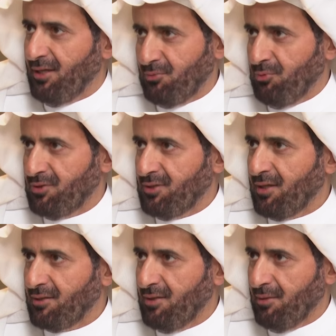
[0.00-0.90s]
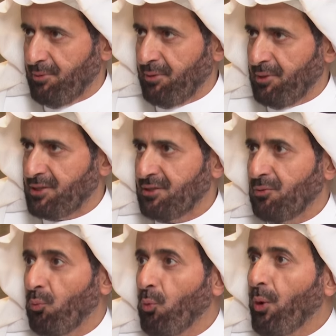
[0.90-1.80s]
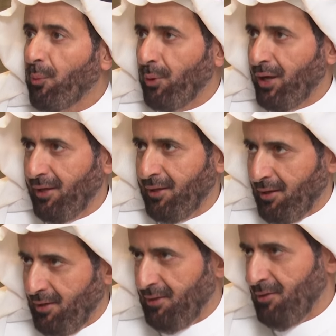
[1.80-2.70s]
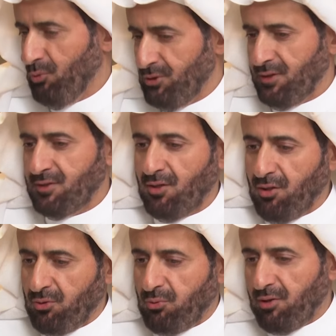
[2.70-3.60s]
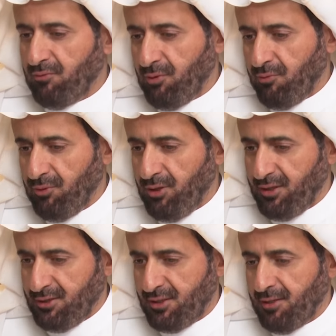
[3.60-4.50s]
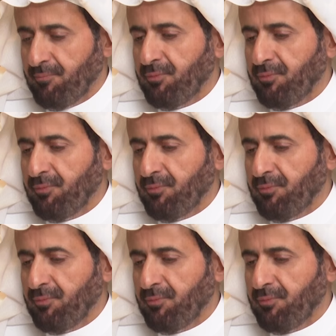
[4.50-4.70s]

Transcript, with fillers: that we start the preparation way early, which is on the 12th of the Hijjah